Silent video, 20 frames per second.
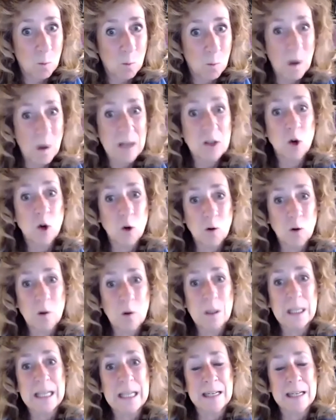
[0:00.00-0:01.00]
what
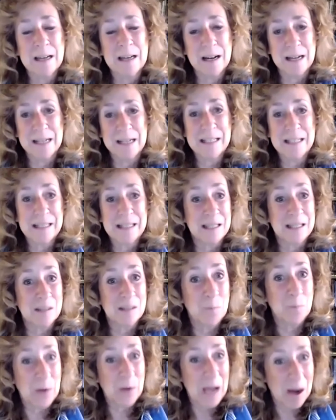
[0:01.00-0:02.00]
Girl in Ice is
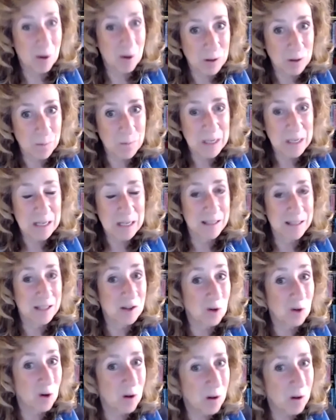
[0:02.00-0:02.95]
about, oh, because it's sure.